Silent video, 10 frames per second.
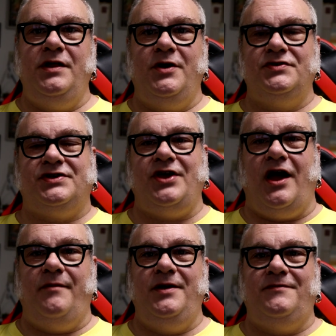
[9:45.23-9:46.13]
the most
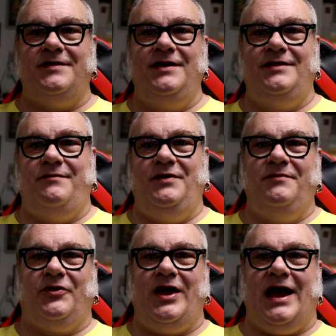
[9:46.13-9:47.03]
common thing that people